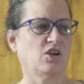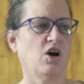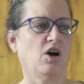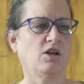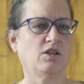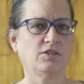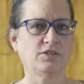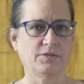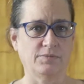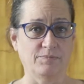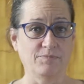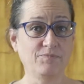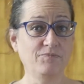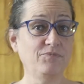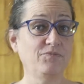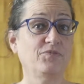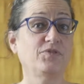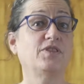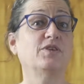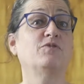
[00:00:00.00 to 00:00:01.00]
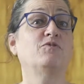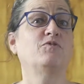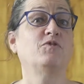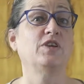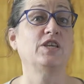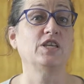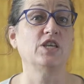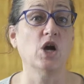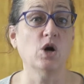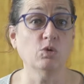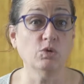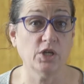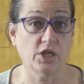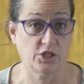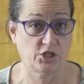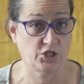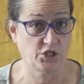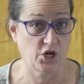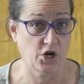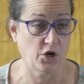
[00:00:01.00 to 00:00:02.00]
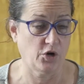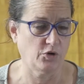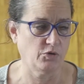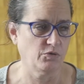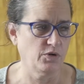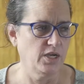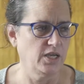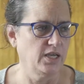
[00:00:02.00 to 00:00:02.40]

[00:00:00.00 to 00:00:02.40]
called The Fiona Show.